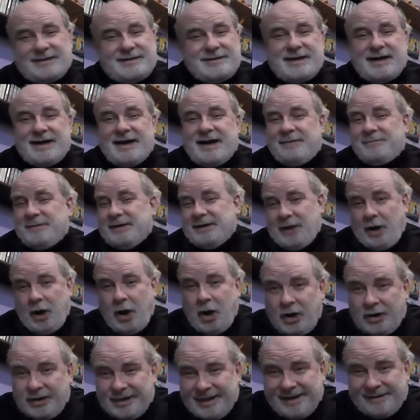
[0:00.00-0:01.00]
Yeah, I mean,
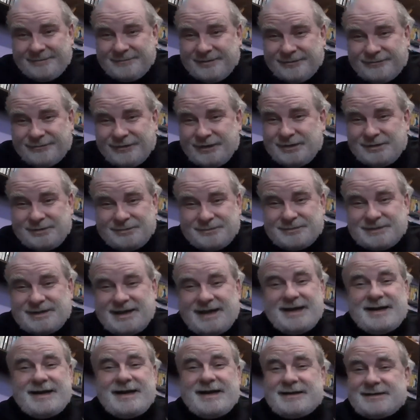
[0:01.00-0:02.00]
all Hammer films,
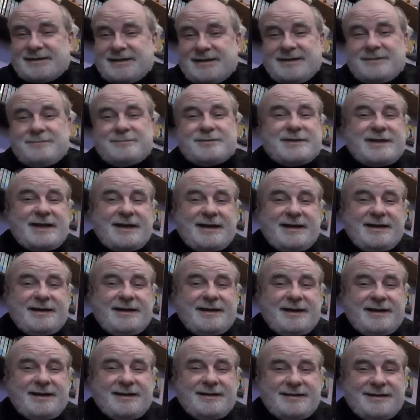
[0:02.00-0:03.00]
I keep saying
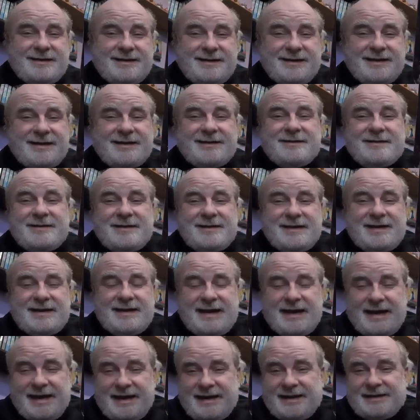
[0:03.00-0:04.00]
it.
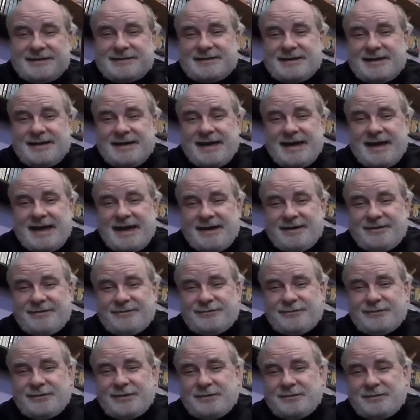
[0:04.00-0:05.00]
And I say it
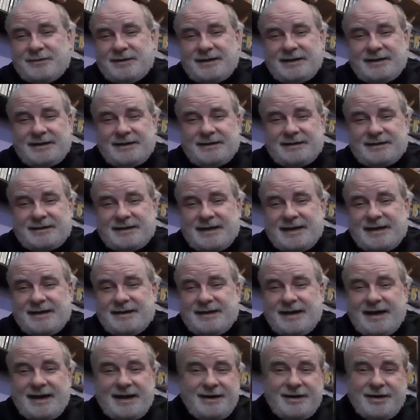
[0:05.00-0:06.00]
every week.
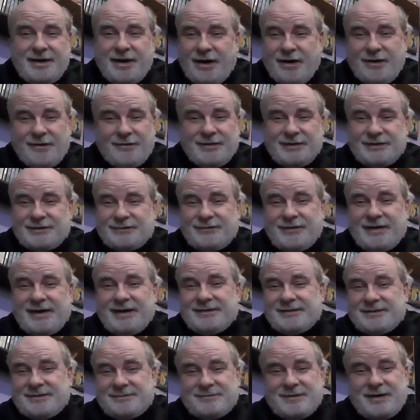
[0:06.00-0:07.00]
I always
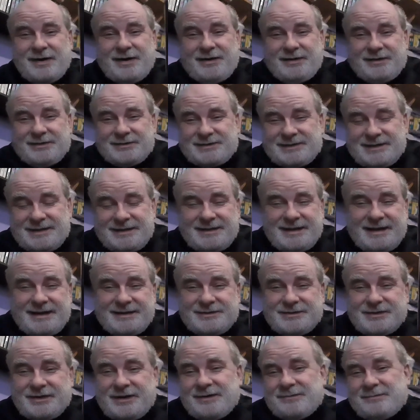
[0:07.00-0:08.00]
find them all still
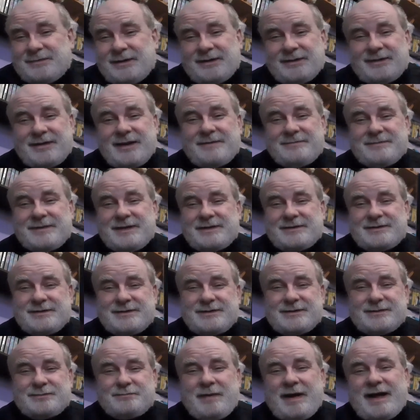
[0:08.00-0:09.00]
enjoyable. They're
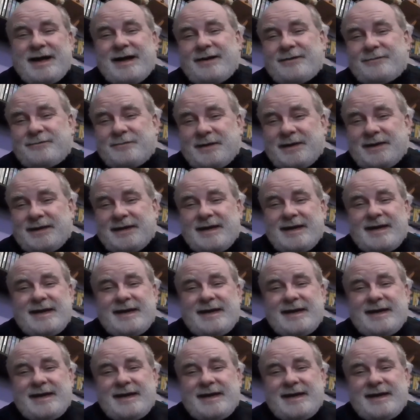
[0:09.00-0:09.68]
just part of me.